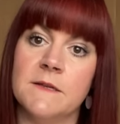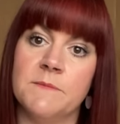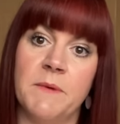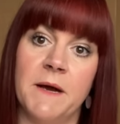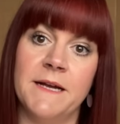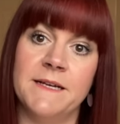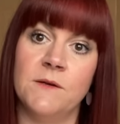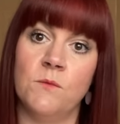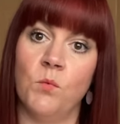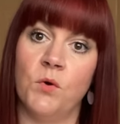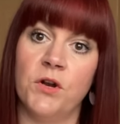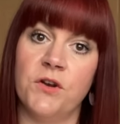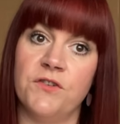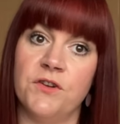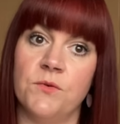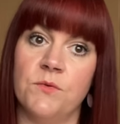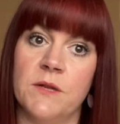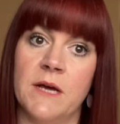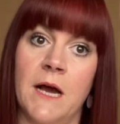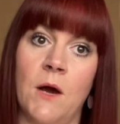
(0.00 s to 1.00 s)
But I didn't want to
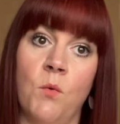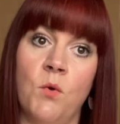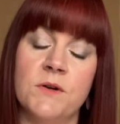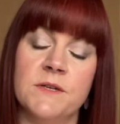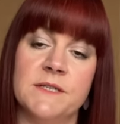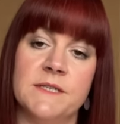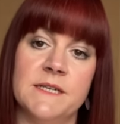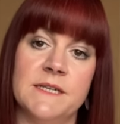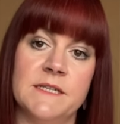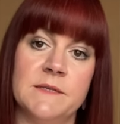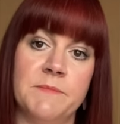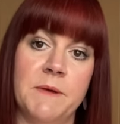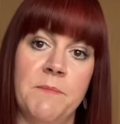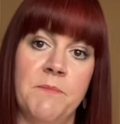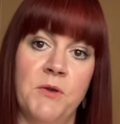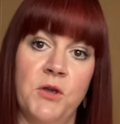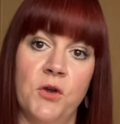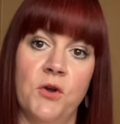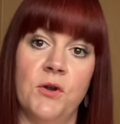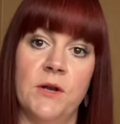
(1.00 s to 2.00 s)
do that. I wanted it to be
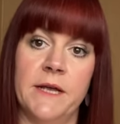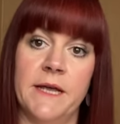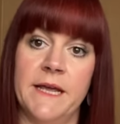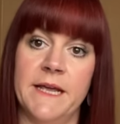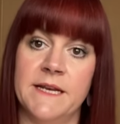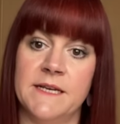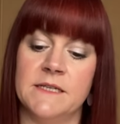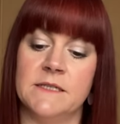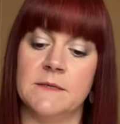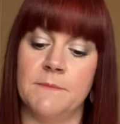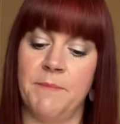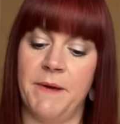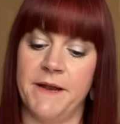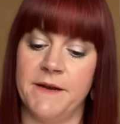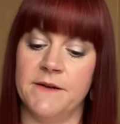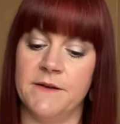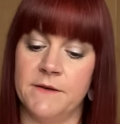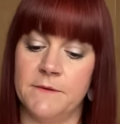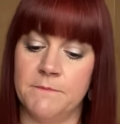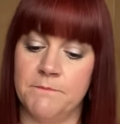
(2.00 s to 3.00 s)
purely
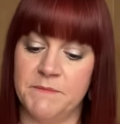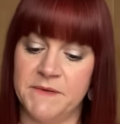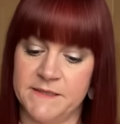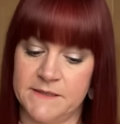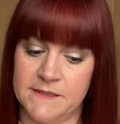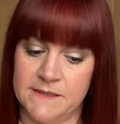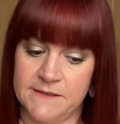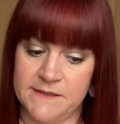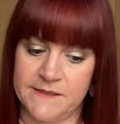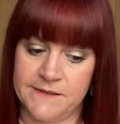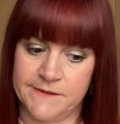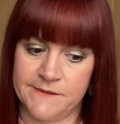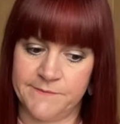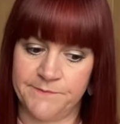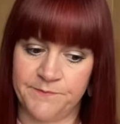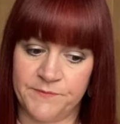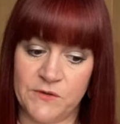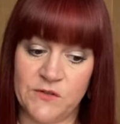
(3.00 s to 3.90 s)
independent businesses.